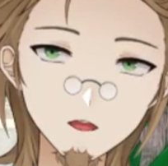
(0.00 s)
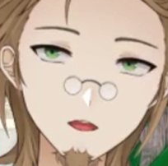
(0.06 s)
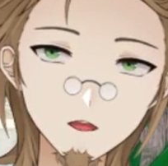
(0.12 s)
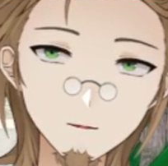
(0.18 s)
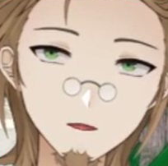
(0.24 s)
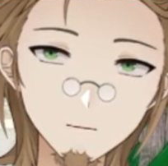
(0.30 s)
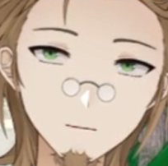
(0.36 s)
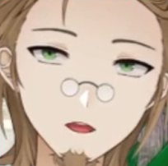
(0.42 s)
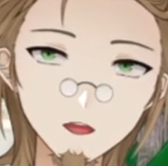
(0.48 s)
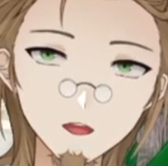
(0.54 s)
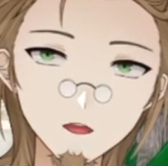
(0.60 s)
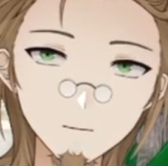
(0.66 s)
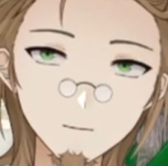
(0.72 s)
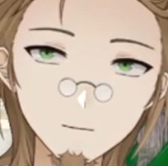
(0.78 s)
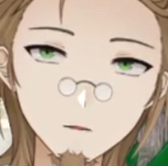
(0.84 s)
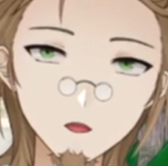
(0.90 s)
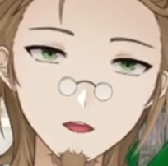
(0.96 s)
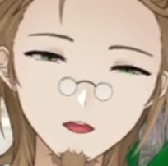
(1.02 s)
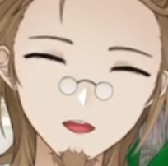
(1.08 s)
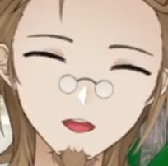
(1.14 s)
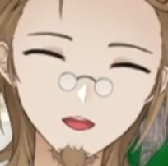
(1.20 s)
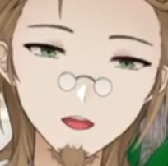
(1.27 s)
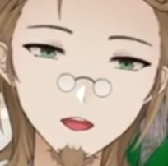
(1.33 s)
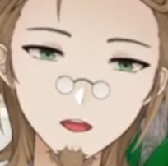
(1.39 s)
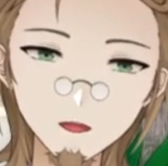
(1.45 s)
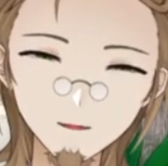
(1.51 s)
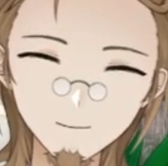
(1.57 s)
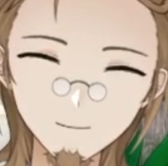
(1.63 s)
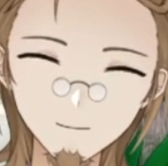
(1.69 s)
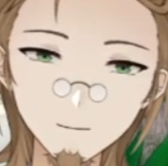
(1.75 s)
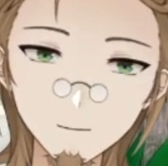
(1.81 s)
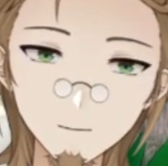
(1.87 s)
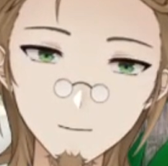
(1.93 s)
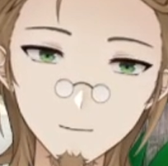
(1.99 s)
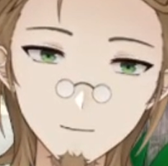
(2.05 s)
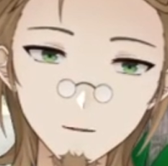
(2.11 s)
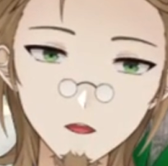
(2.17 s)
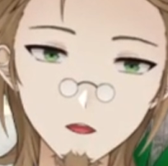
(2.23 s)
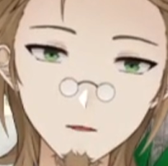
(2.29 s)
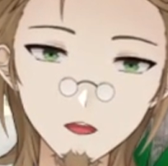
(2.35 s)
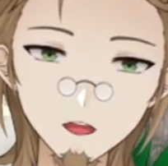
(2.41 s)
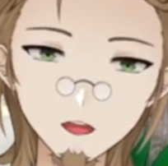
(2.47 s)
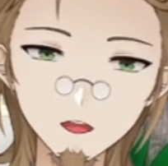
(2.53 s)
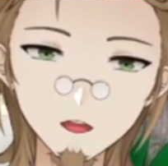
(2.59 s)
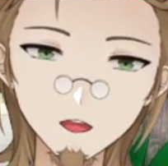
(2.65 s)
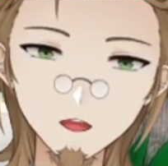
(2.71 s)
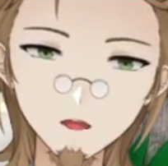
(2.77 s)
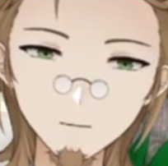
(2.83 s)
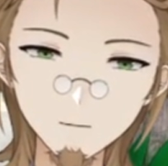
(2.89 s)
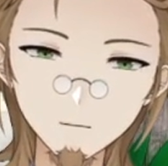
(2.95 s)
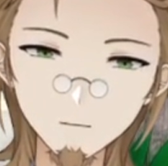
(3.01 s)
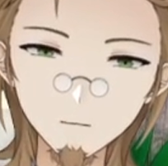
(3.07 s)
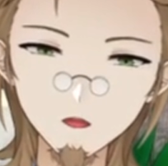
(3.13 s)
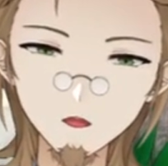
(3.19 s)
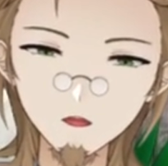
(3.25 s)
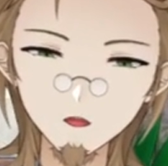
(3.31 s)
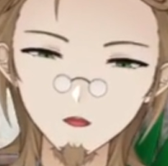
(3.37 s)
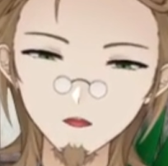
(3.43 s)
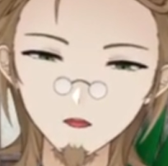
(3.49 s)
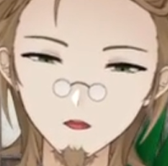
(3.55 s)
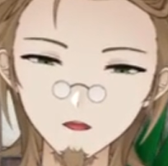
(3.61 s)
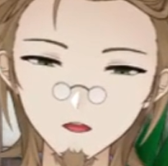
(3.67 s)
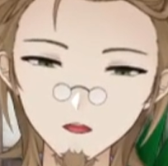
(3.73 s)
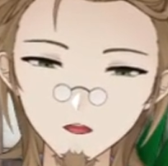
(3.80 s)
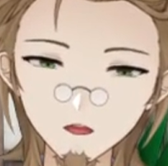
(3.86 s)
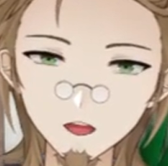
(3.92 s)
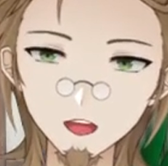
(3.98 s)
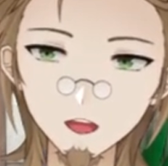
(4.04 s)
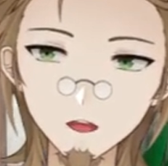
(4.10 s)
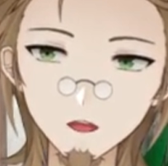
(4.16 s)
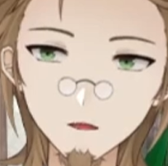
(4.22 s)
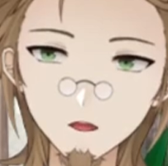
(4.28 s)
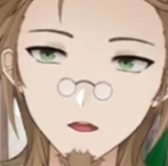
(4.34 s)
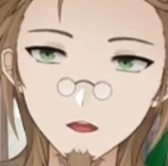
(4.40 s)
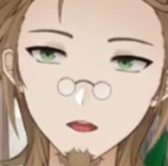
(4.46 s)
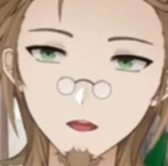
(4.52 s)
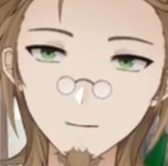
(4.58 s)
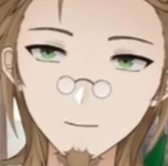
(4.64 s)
three or four arcs that were like smushed together.